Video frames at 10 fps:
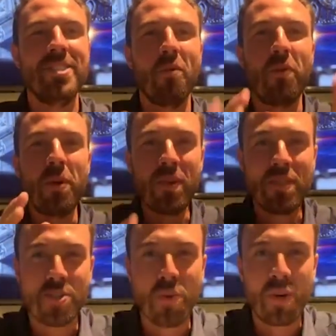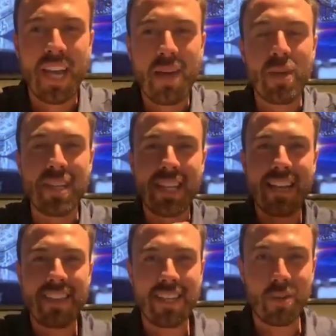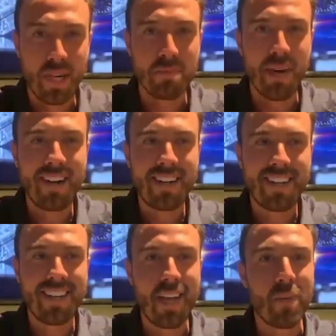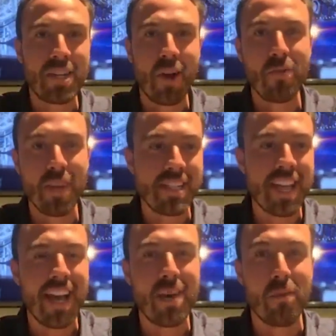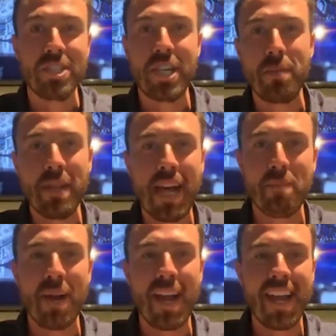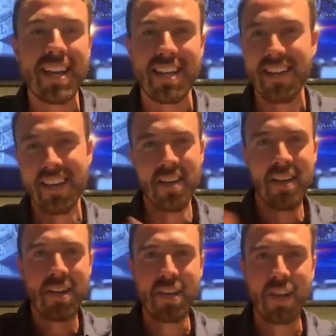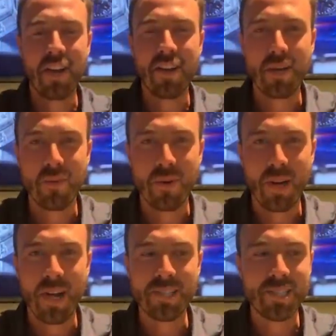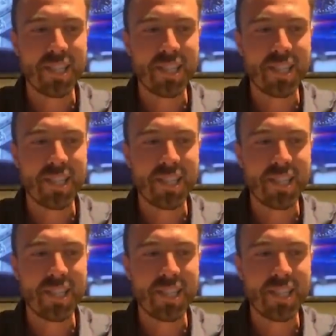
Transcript: So if we were in the short game, we take the quick buck and we go retail and we cheapen our brand and, you know, it would all go to shit.